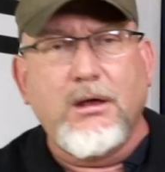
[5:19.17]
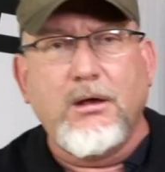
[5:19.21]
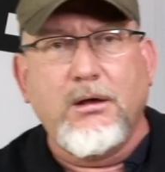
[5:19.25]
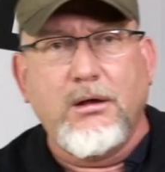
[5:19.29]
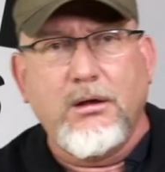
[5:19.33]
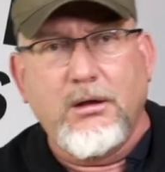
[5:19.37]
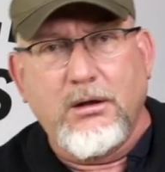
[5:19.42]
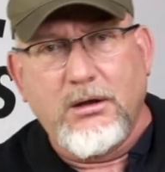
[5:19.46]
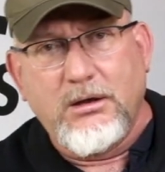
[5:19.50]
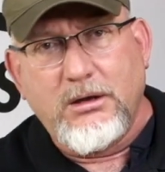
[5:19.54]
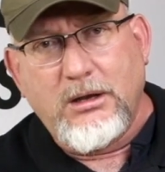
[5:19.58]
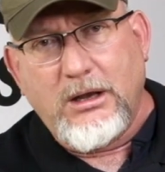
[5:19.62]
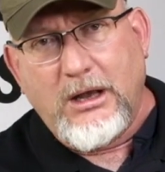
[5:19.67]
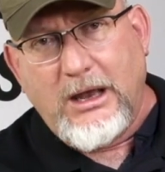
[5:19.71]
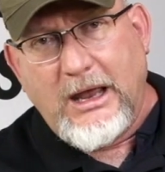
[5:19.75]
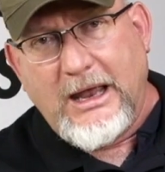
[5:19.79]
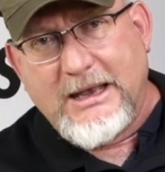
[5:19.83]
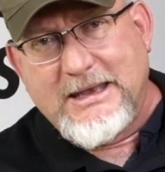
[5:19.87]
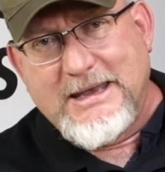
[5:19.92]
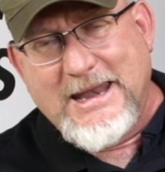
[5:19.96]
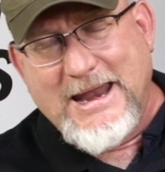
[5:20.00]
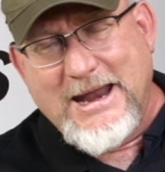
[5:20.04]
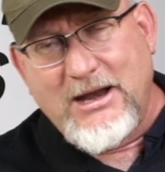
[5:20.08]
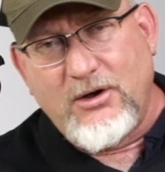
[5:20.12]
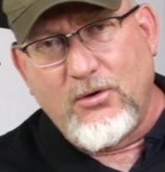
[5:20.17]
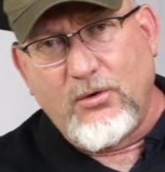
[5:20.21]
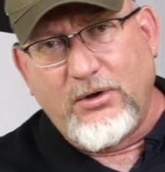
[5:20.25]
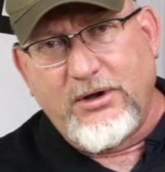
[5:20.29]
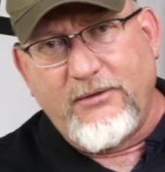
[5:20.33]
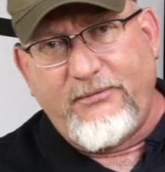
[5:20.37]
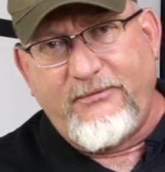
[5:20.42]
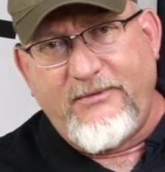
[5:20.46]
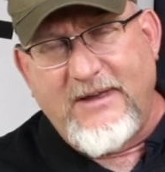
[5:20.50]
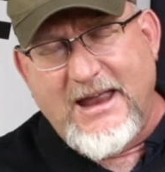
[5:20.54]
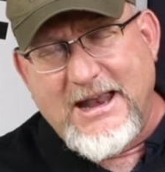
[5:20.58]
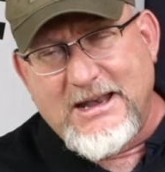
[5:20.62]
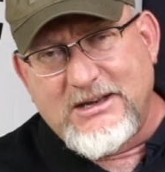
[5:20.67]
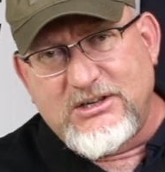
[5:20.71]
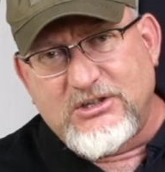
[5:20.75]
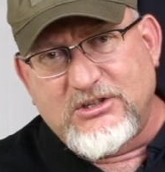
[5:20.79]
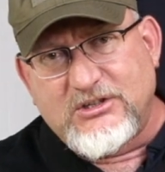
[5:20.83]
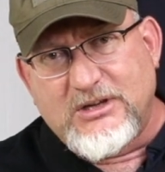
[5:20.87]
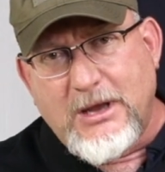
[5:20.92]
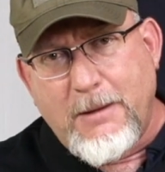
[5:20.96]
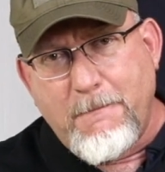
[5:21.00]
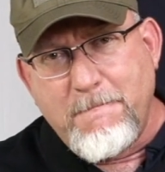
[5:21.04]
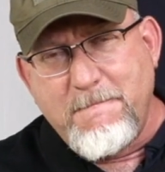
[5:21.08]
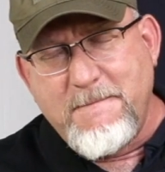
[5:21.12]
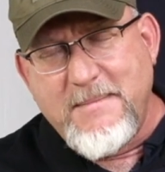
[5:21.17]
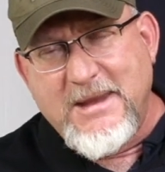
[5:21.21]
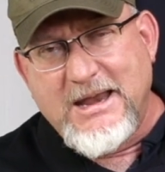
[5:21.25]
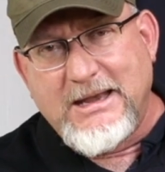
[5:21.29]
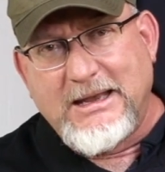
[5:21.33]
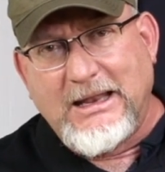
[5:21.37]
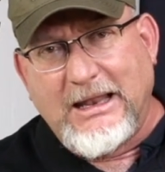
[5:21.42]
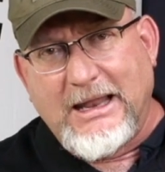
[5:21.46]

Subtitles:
a Daniel Defense mid-length